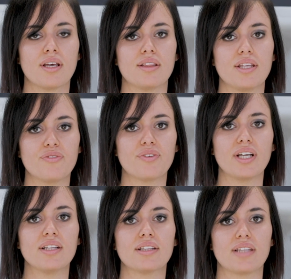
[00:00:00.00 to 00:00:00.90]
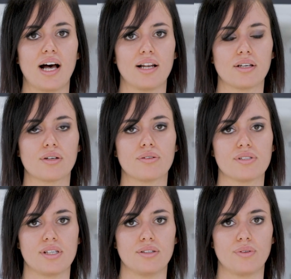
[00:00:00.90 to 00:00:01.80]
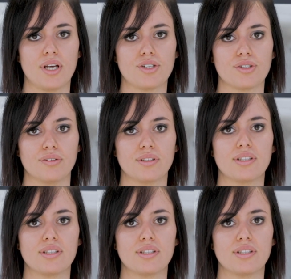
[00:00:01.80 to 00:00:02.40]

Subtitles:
different talc concentration